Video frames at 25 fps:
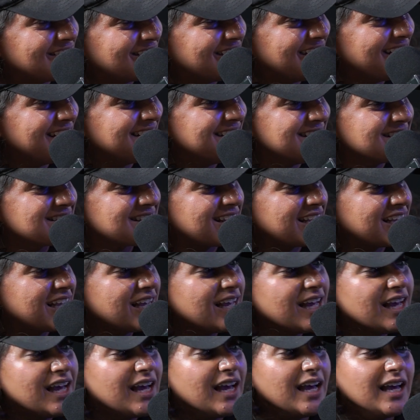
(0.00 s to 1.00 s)
and is like,
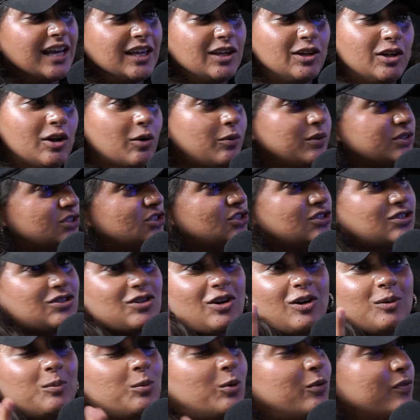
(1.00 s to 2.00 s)
you know, it's just
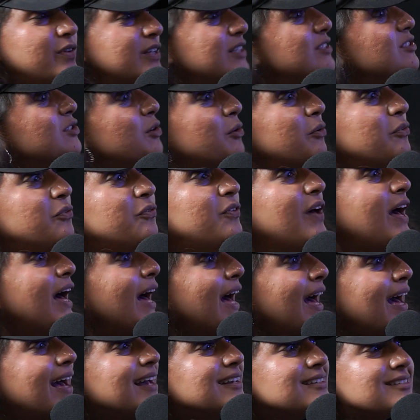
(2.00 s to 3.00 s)
all moving so
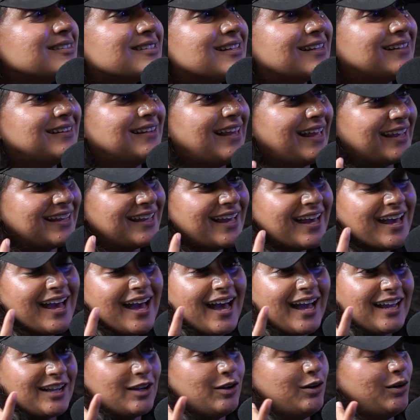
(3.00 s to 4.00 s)
fast and, like,
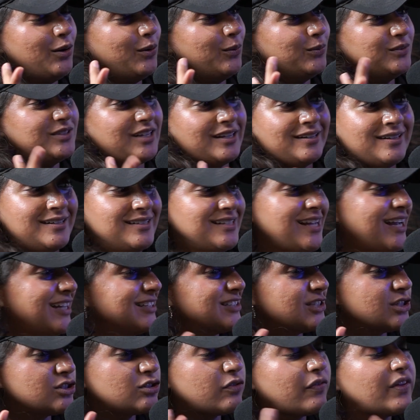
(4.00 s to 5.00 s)
you know,
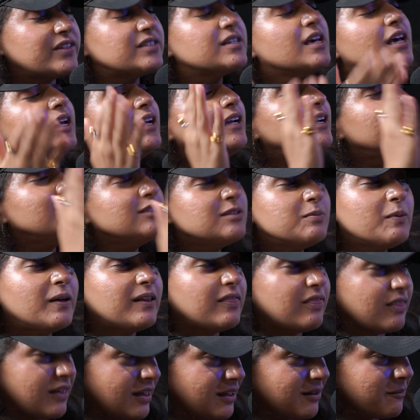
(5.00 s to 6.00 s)
it's just so fast. Here's my
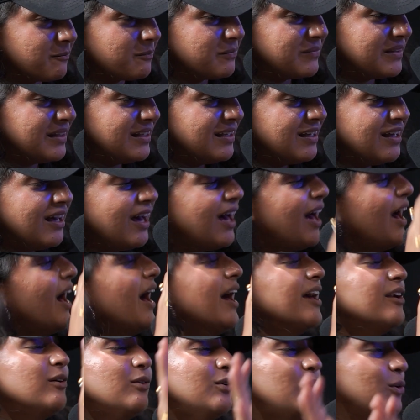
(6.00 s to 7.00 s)
thing.
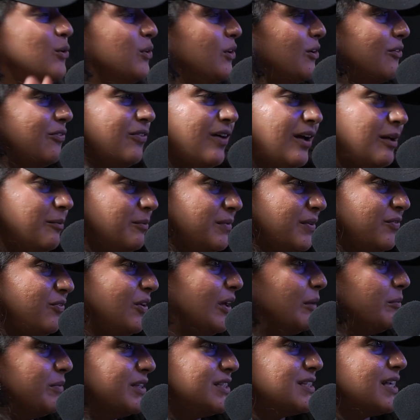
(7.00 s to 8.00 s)
I don't know their
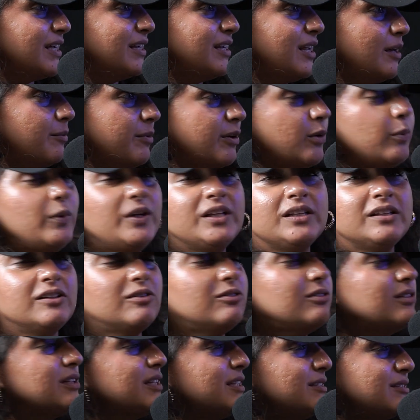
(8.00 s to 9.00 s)
family dynamic. We
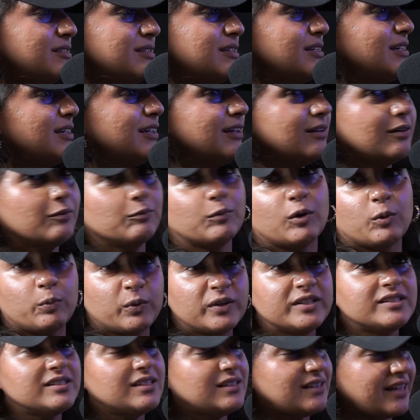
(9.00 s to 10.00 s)
literally see
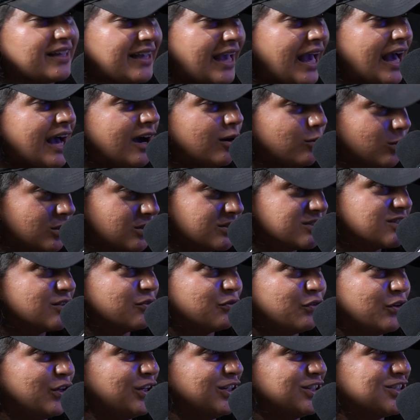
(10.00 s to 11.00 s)
like hours of
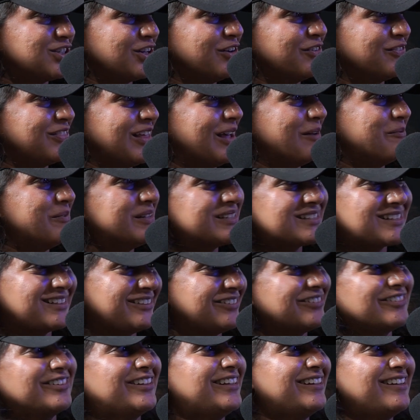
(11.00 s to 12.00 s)
footage of them. It's
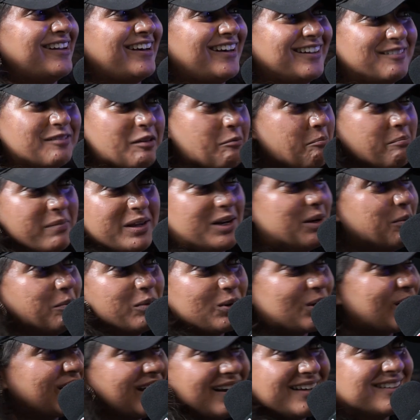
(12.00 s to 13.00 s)
clearly not the
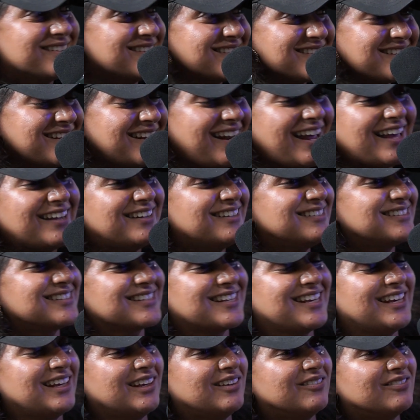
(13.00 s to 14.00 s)
minimal cuts that edits
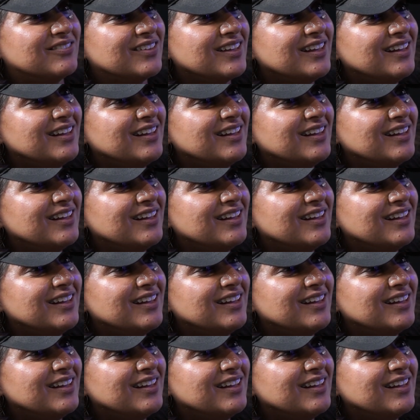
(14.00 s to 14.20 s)
give.